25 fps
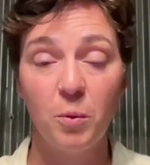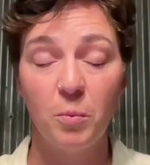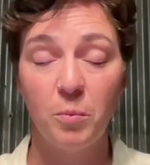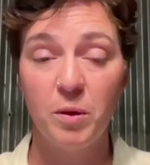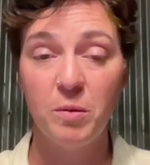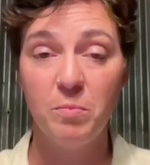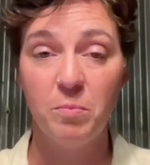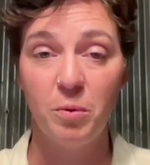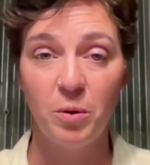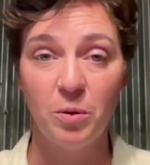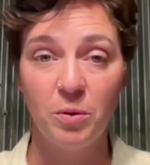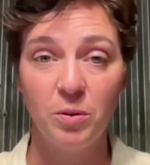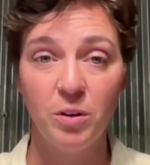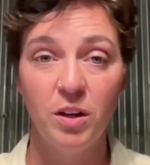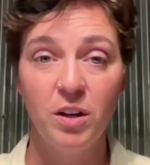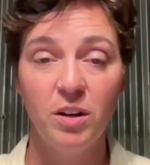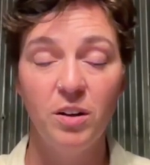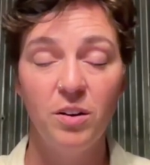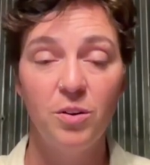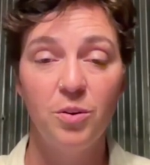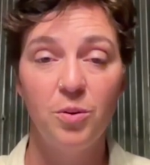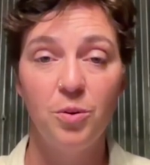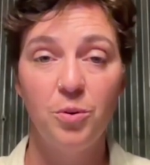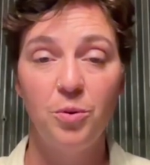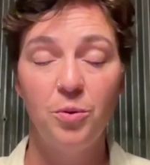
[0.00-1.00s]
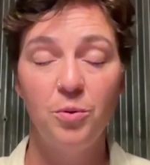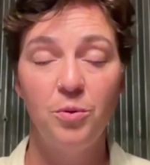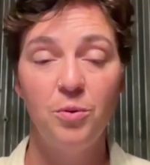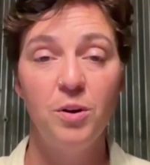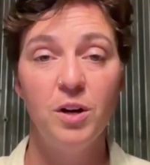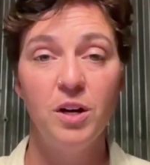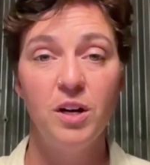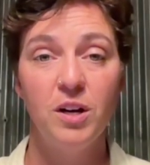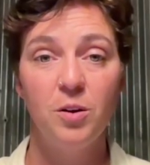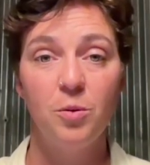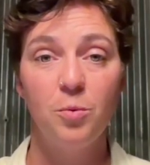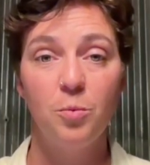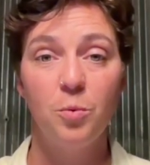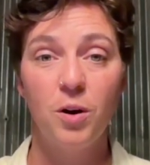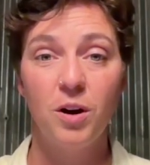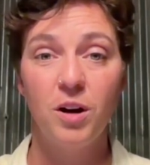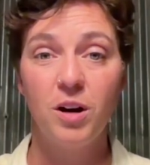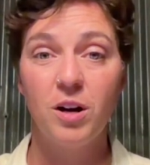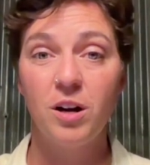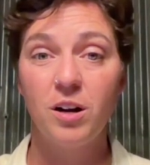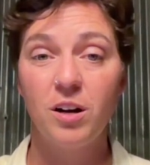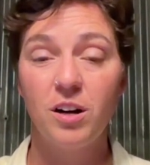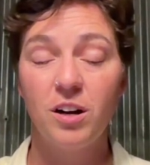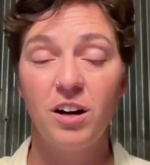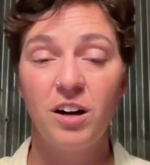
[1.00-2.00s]
people who
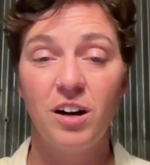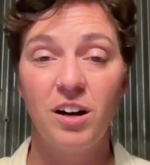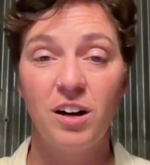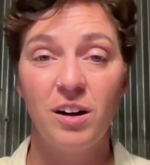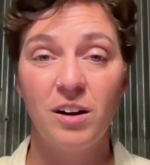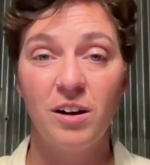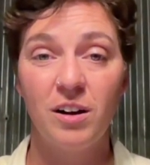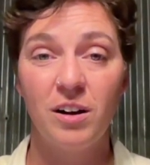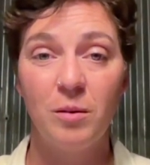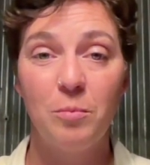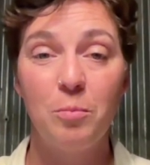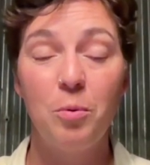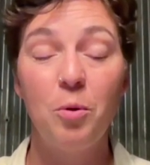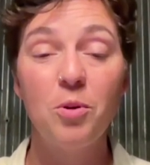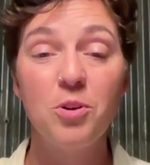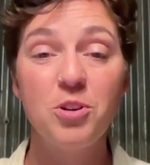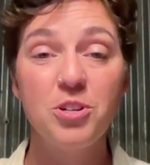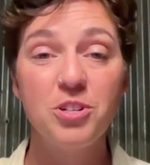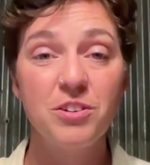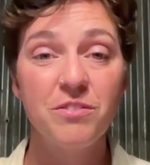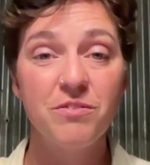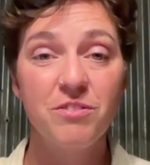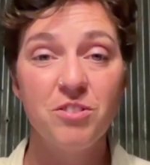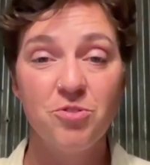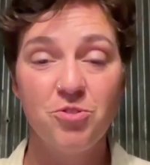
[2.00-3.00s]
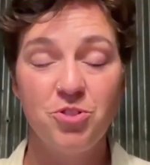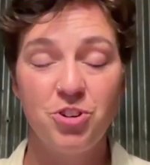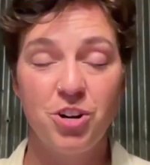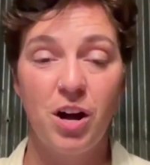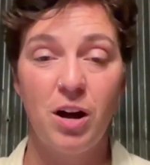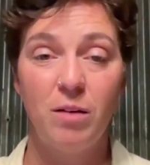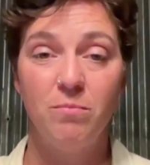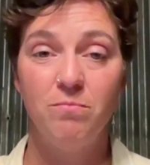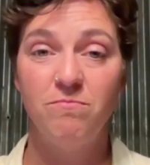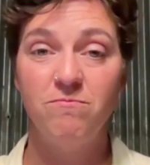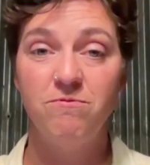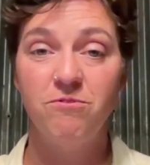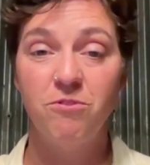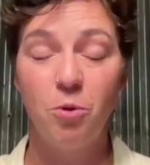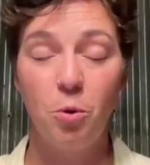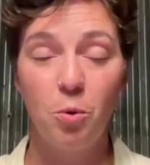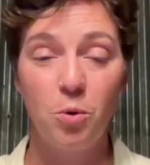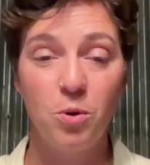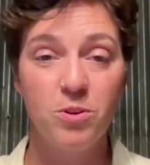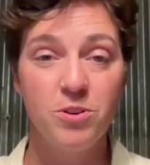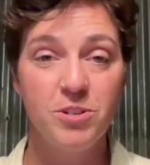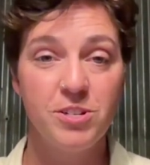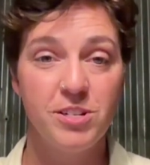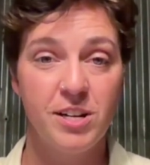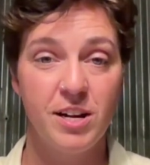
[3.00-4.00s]
work uh, a portion of their job
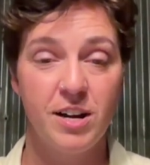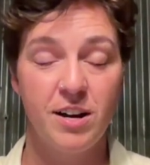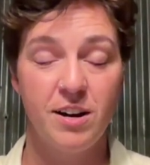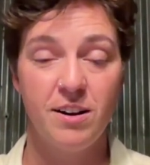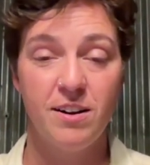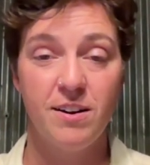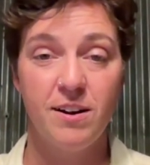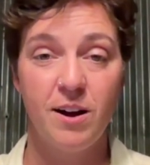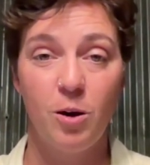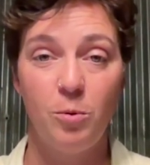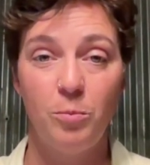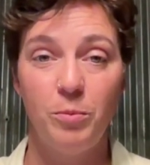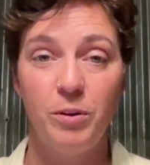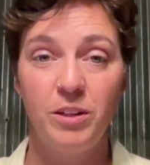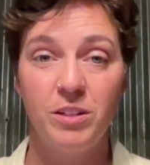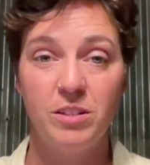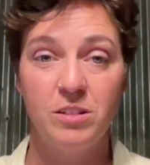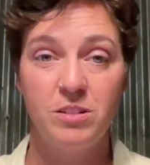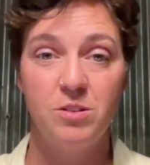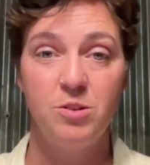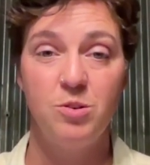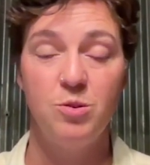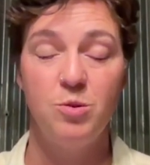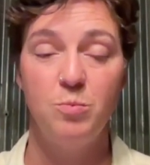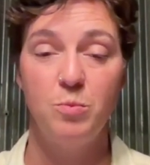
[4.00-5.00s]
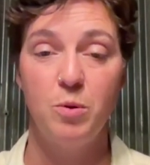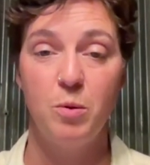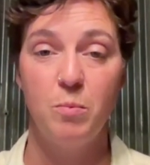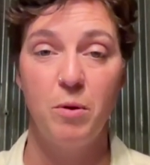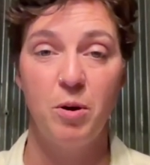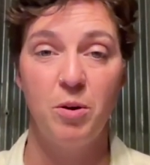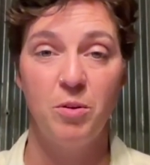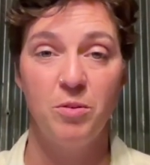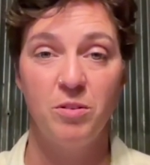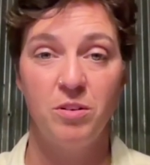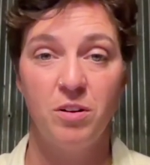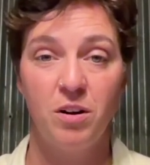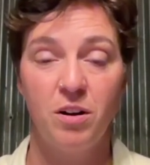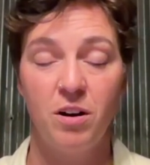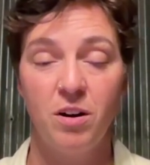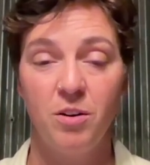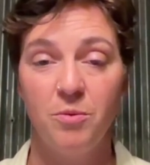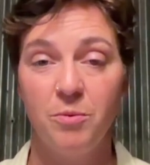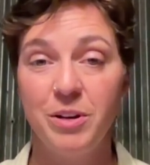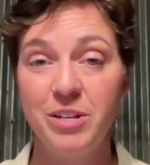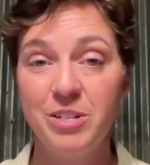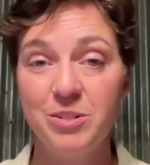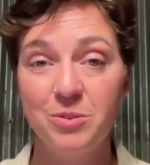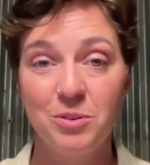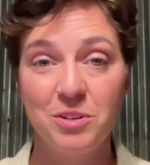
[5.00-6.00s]
for SARE, helping to promote our
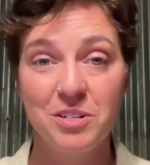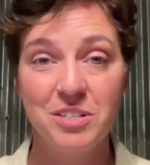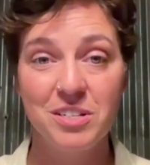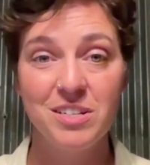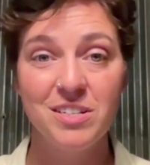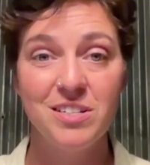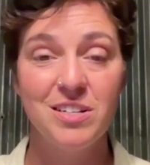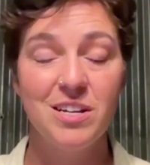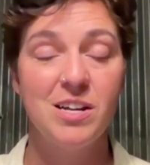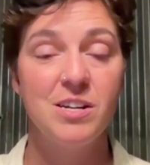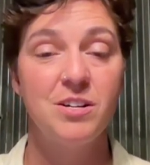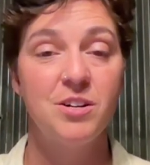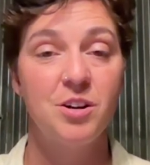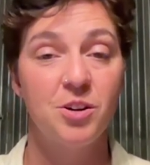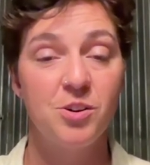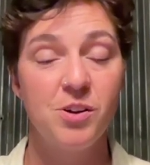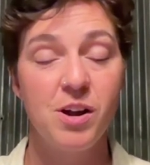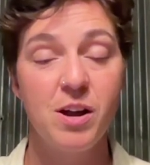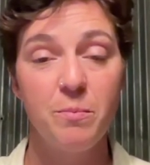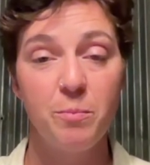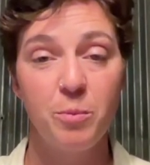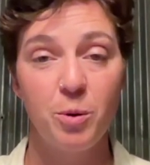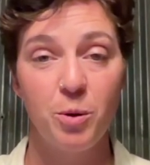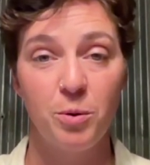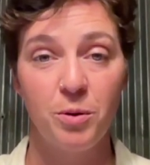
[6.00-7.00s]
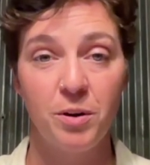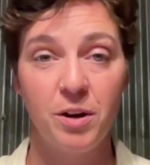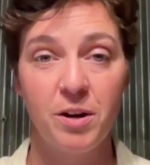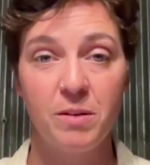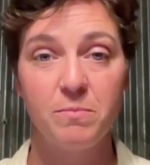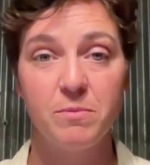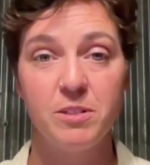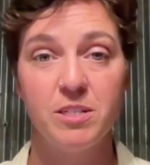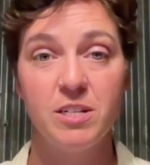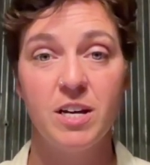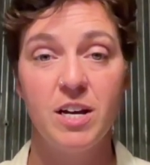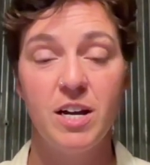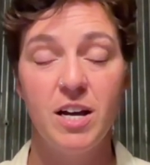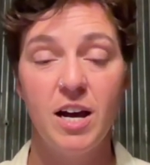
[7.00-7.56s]
resources and our grant programs.